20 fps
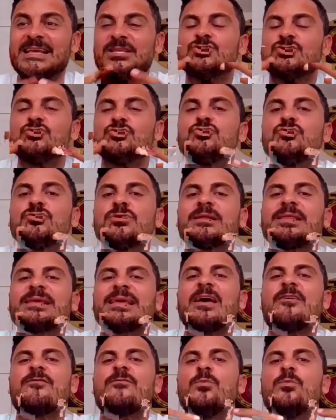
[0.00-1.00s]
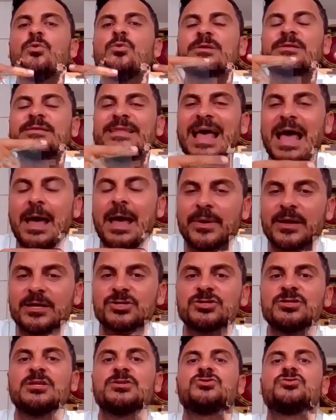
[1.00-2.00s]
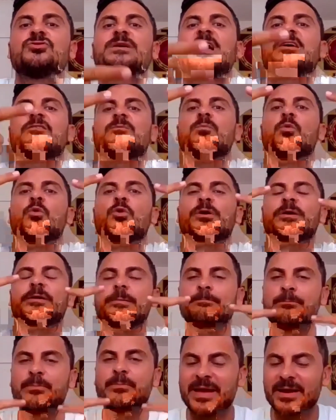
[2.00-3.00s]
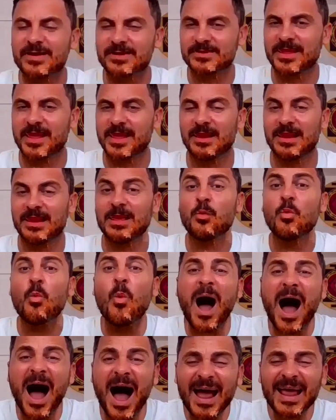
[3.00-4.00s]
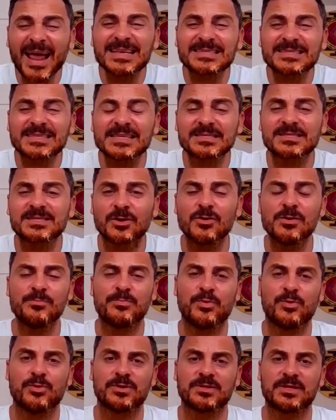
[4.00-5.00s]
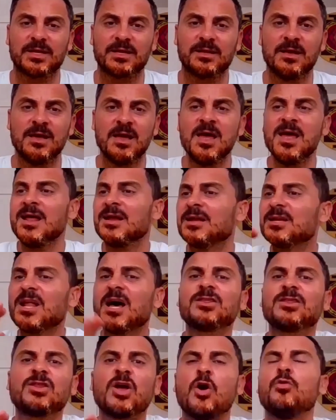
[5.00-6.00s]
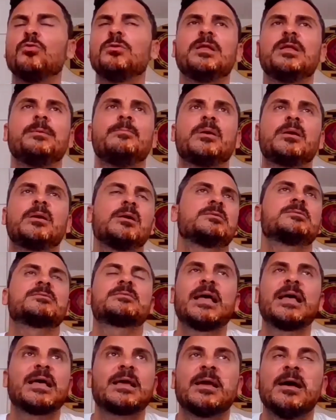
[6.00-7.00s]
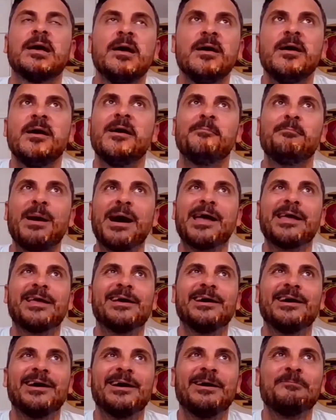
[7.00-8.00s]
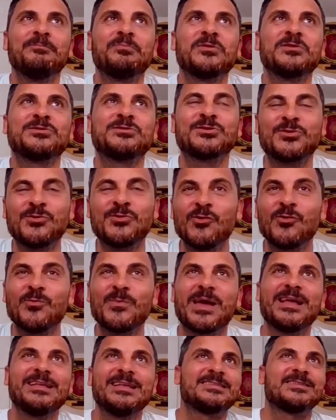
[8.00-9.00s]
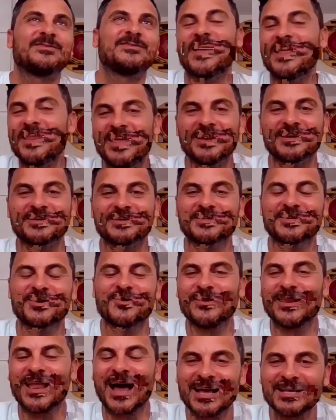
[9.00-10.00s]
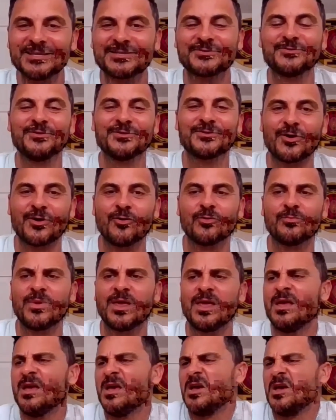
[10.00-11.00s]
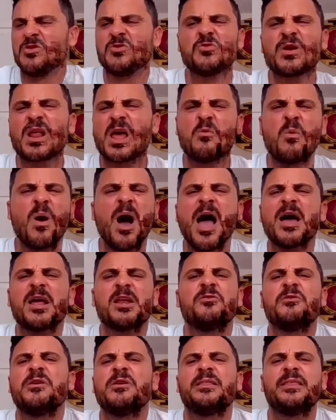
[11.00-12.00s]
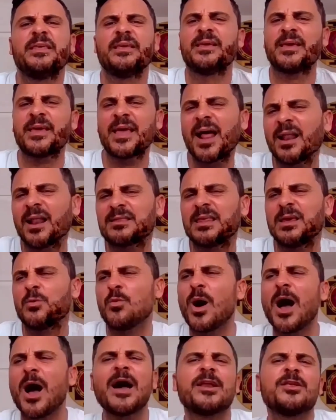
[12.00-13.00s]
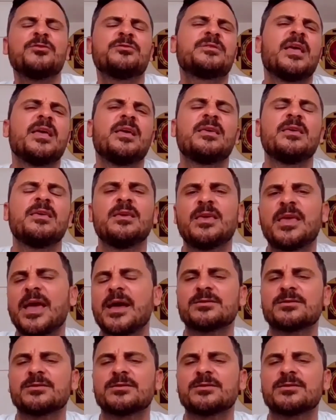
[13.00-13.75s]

that you do not have more damage, that you have more repair daily. Why is that so important? Not only because like my um, schoolmates 20 years ago in high school told me, Yura, why are you eating healthy? Why are you taking